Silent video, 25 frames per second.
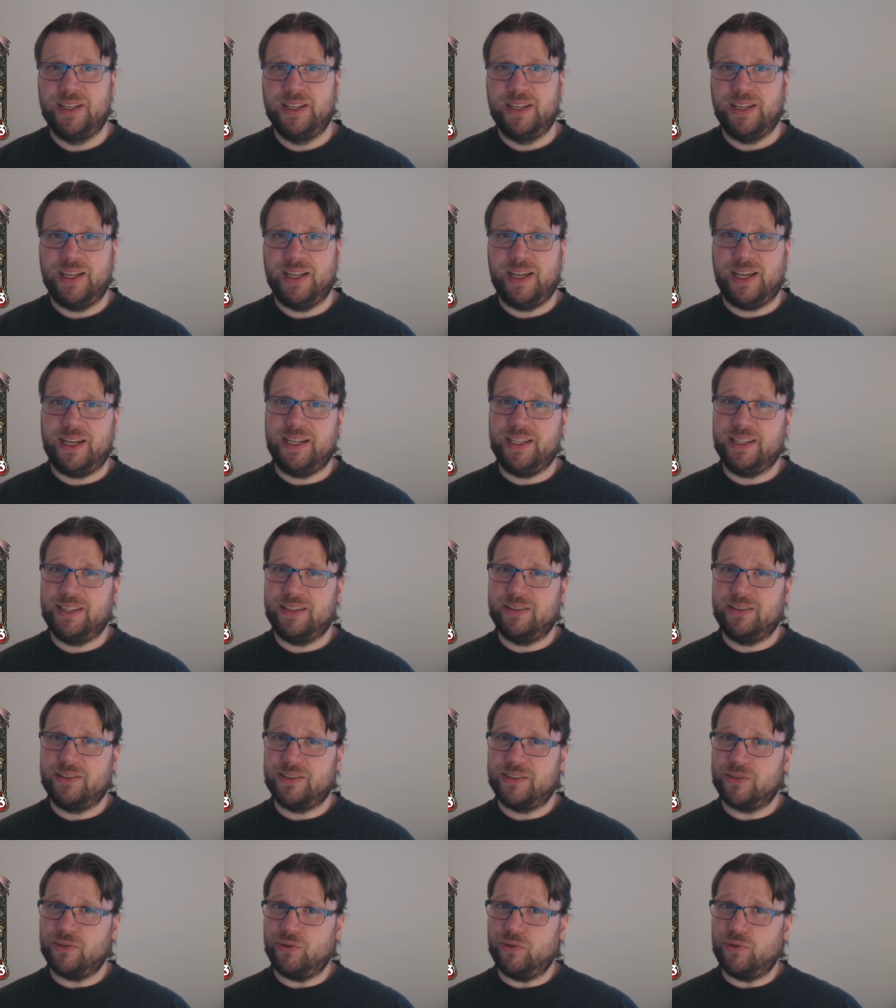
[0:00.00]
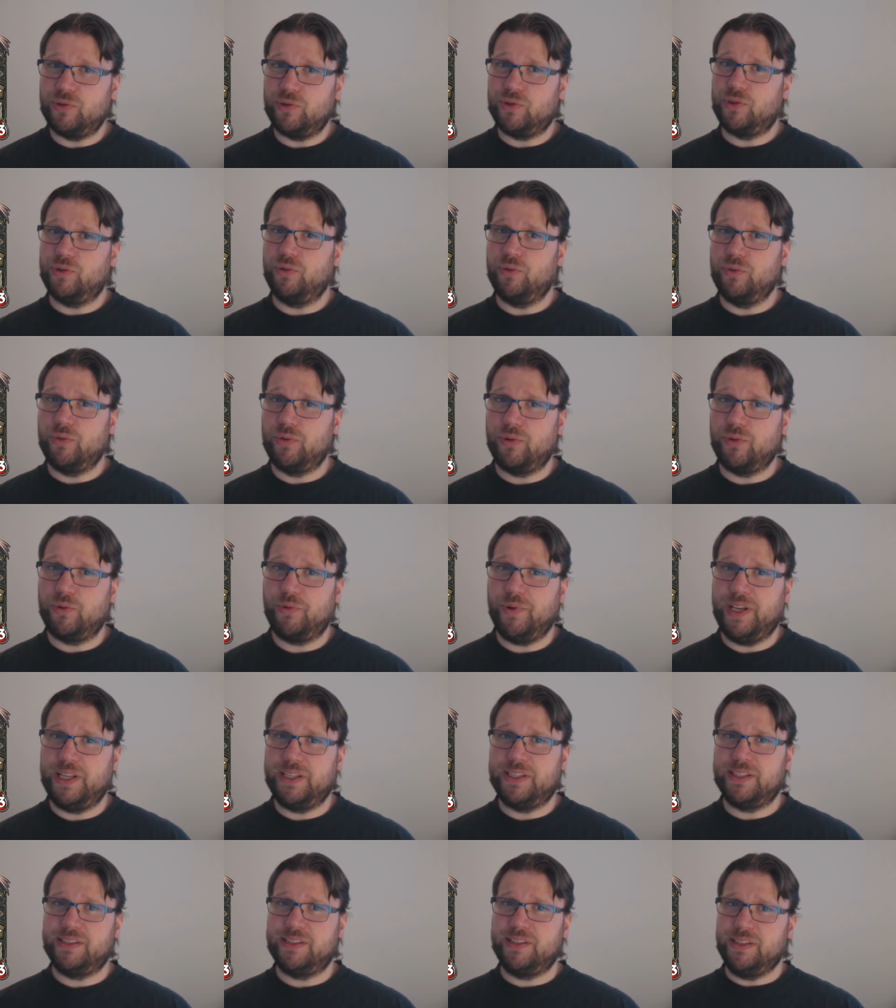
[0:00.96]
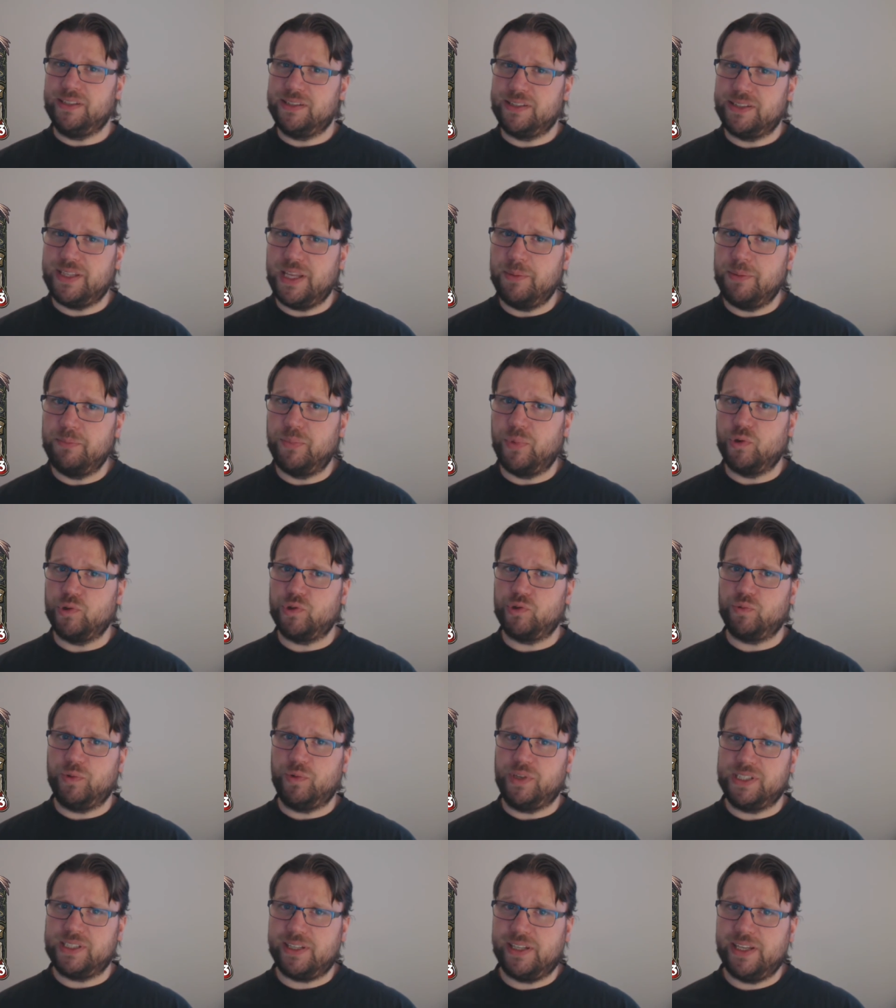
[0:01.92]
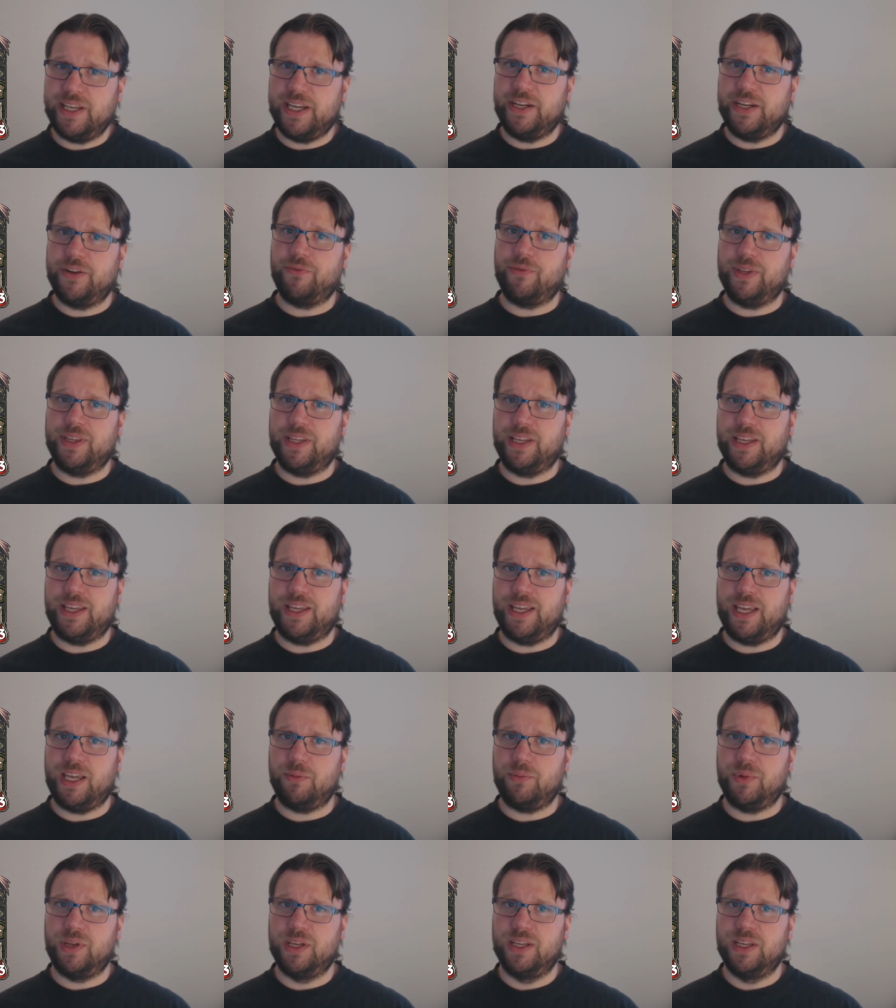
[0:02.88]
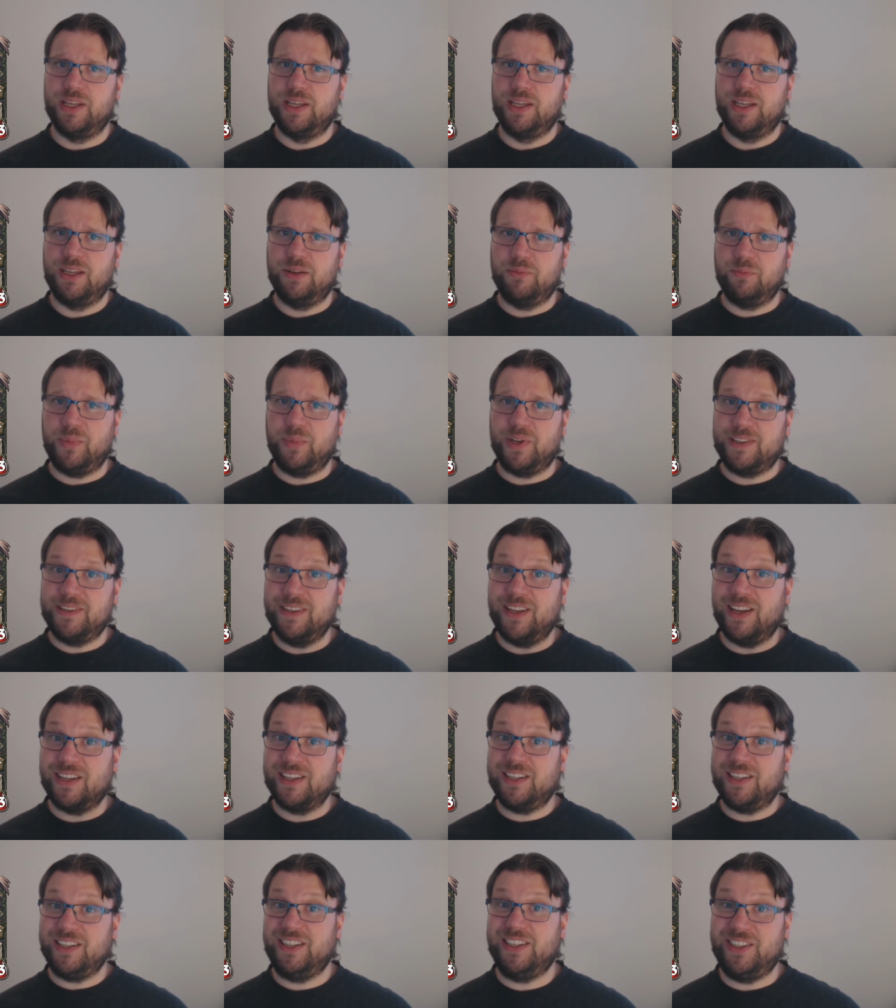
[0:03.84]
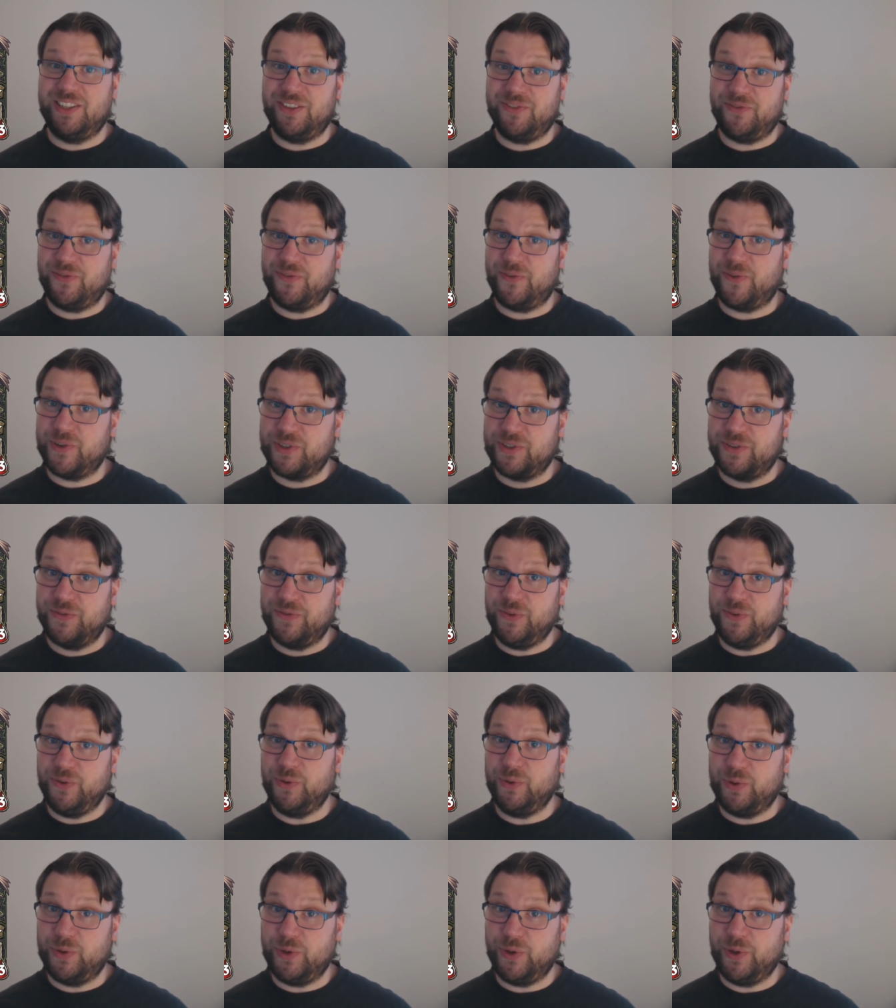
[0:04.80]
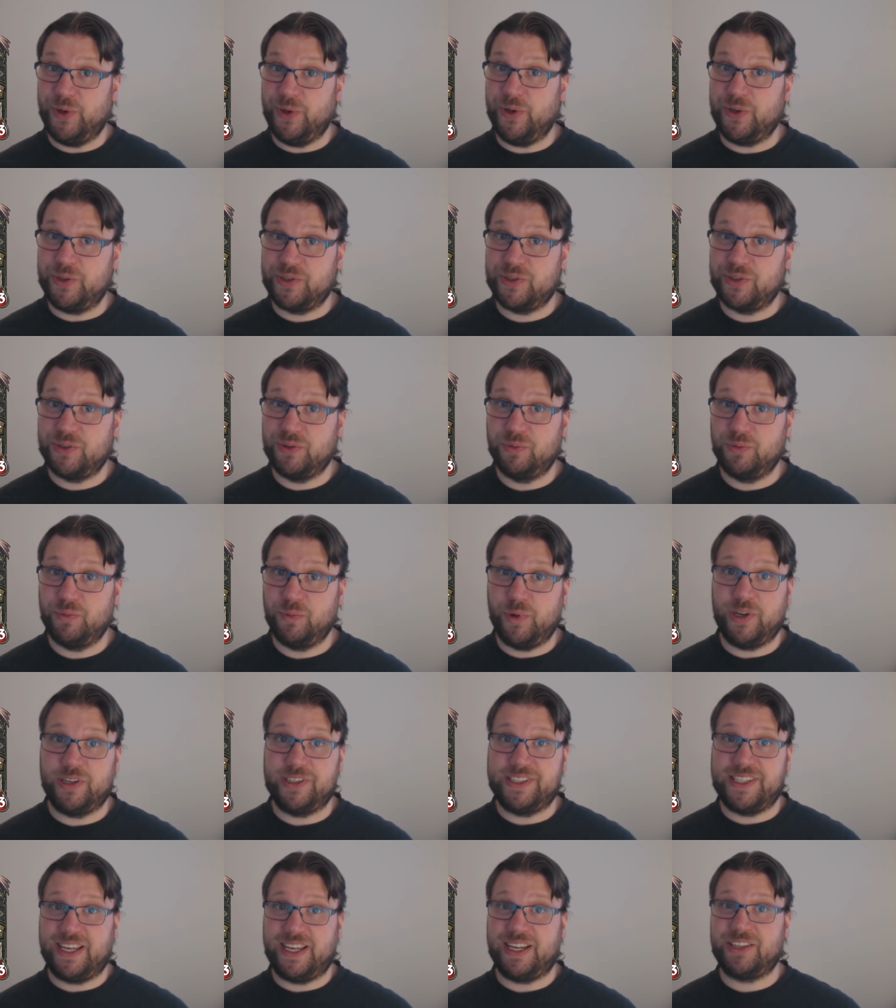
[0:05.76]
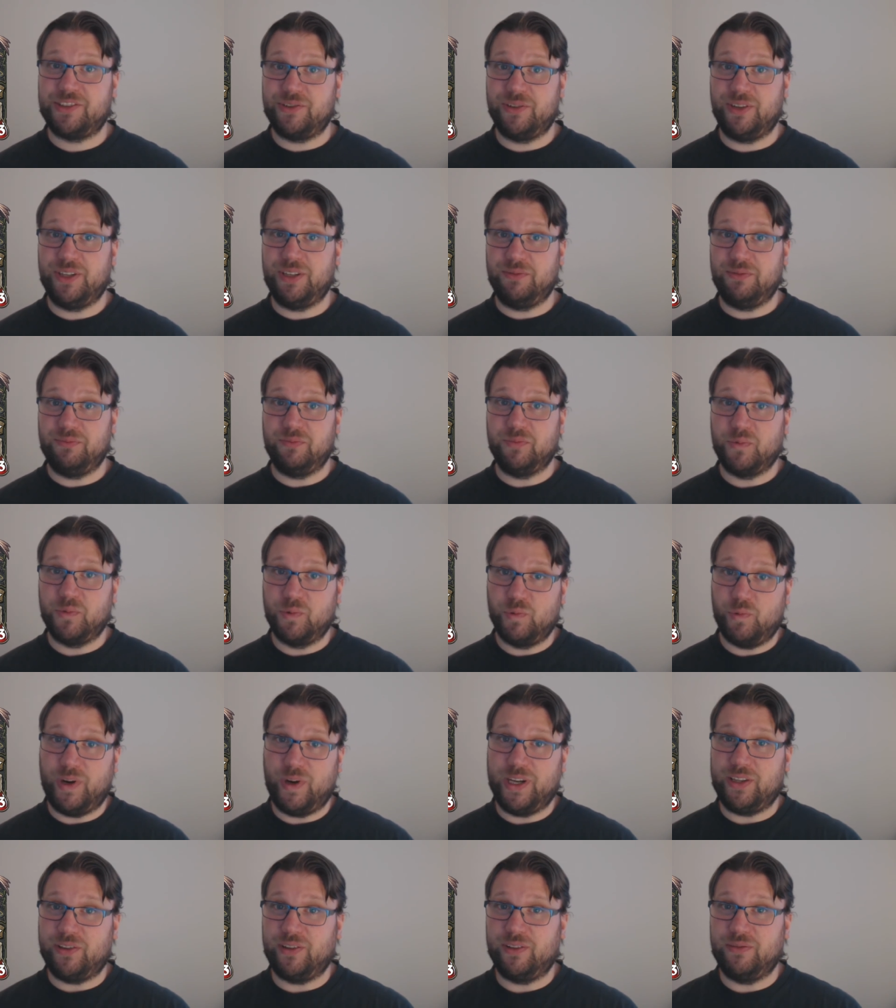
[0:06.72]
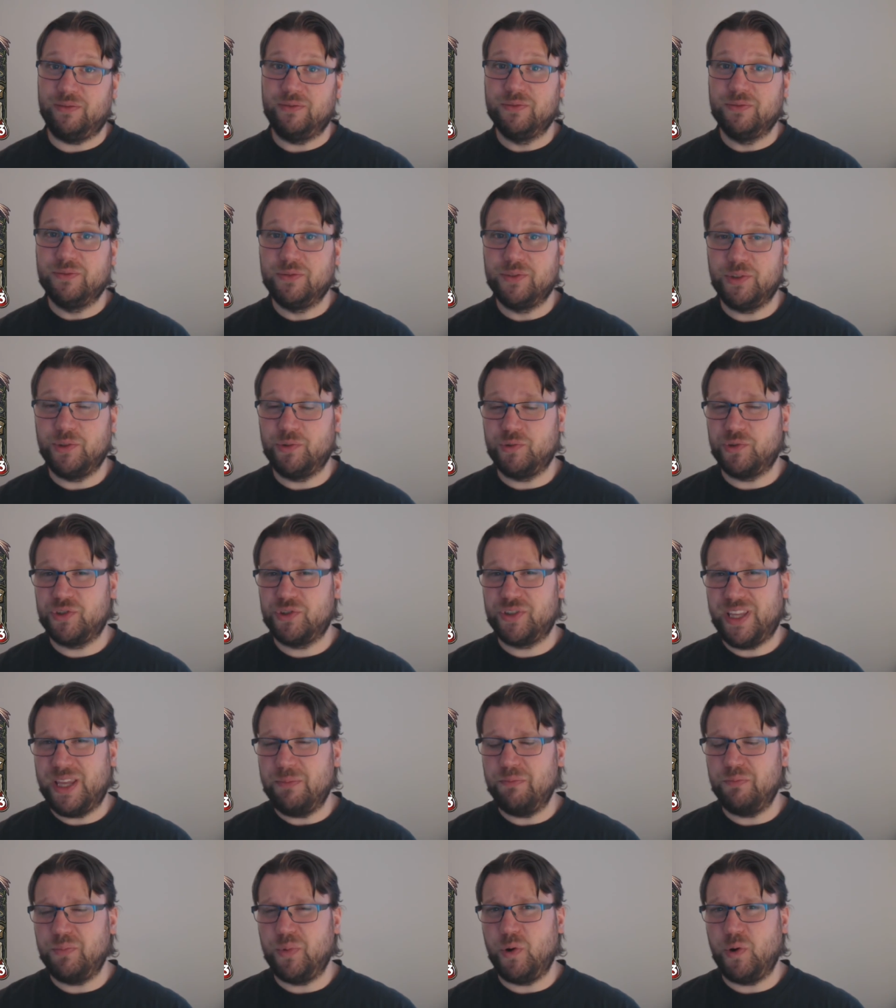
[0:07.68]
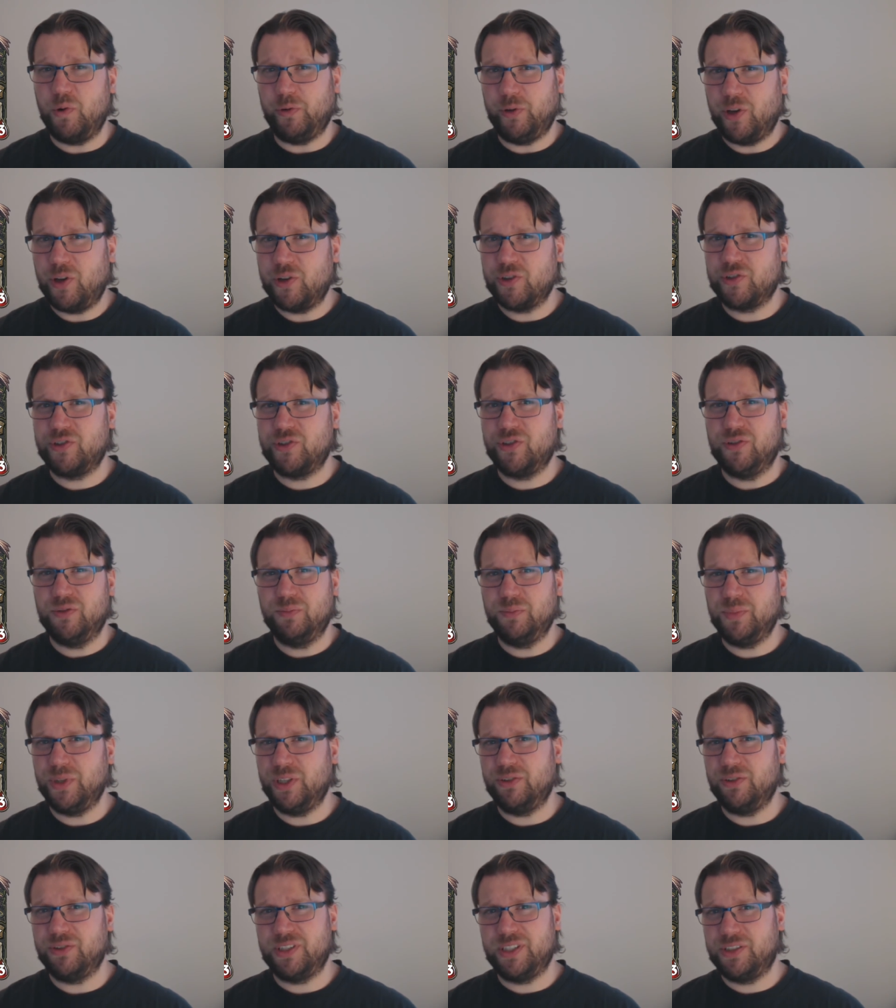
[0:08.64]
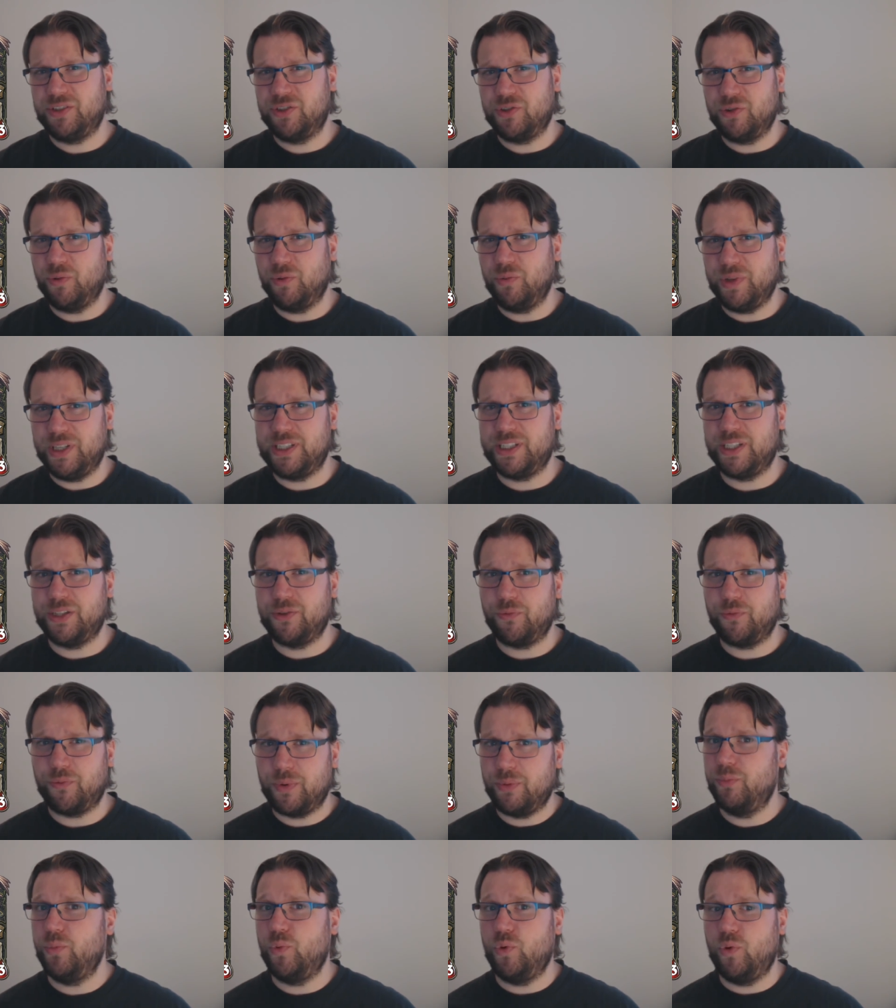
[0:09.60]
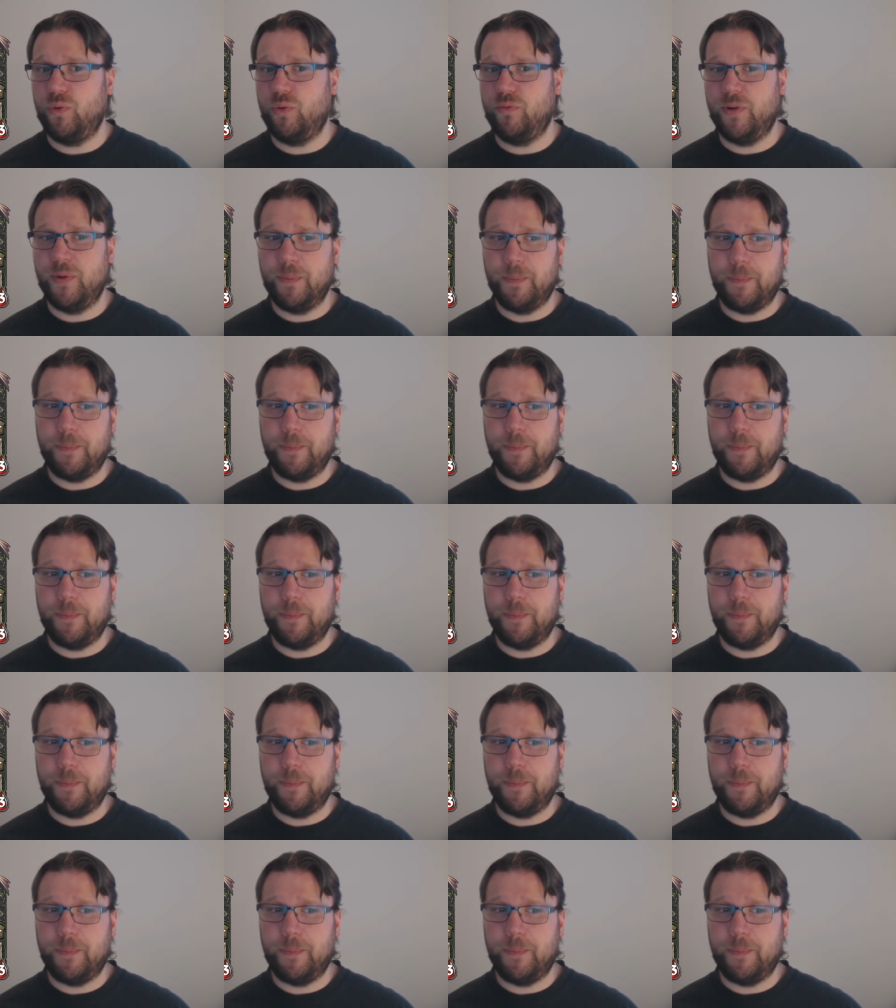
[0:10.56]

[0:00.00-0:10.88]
And it also creates these tempo swings later in the game, but not in the first few turns, where it's actually quite a huge tempo loss, because it's so easy to remove.